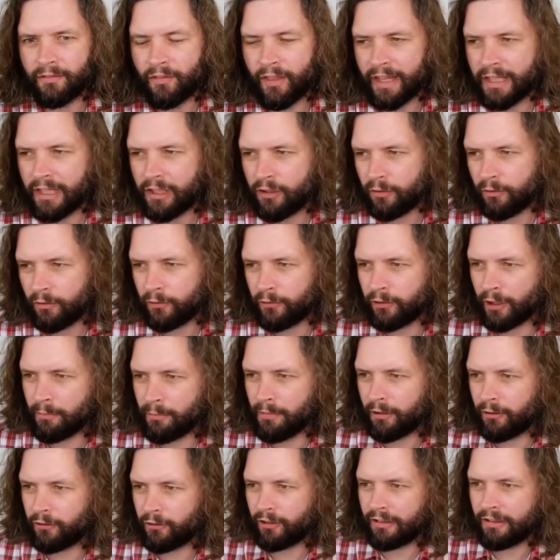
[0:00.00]
Thank you
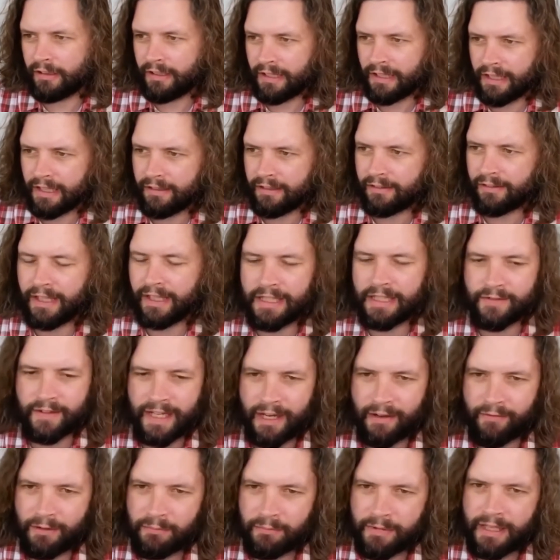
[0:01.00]
so much indeed. Thanks
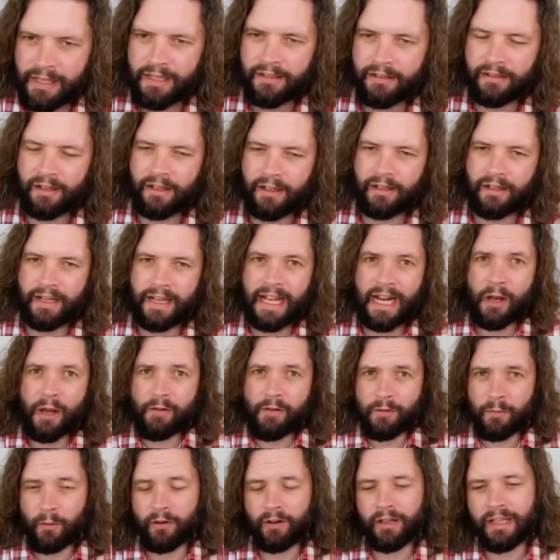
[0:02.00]
for having me. Uh,
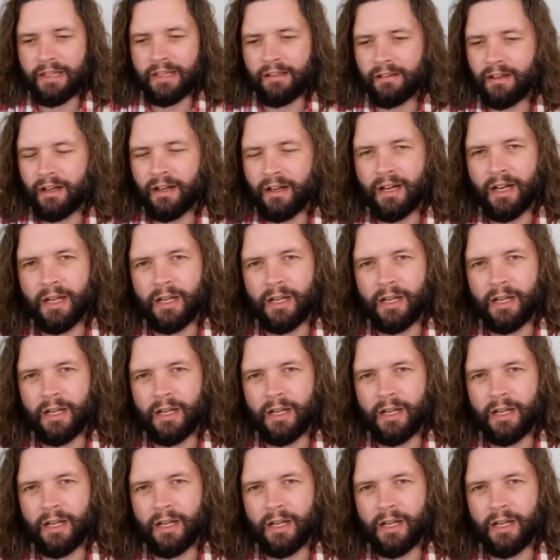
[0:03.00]
hello, everybody.